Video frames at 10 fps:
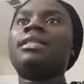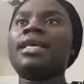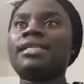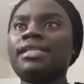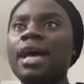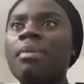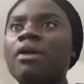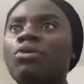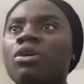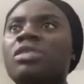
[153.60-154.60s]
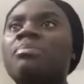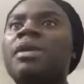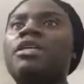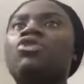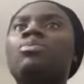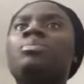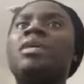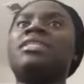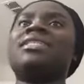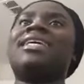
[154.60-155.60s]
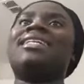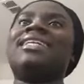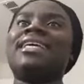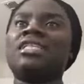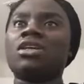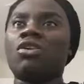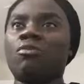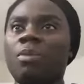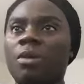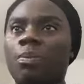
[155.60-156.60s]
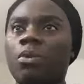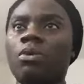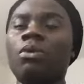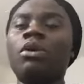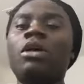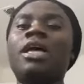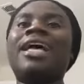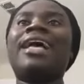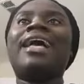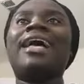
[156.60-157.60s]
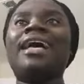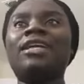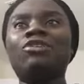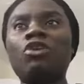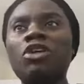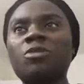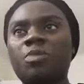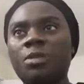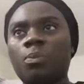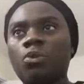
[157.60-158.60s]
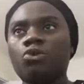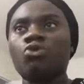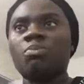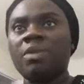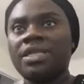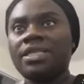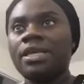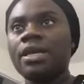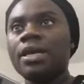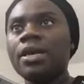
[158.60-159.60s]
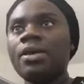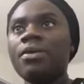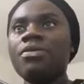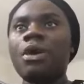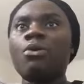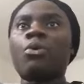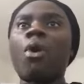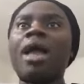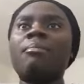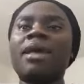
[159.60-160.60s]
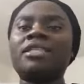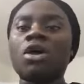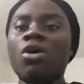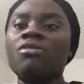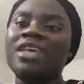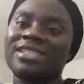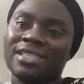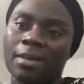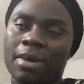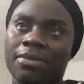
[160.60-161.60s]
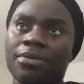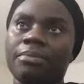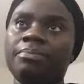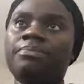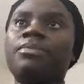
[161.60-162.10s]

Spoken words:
"The Sabbath was made to meet the needs of people, and not people to meet the requirement of the Sabbath.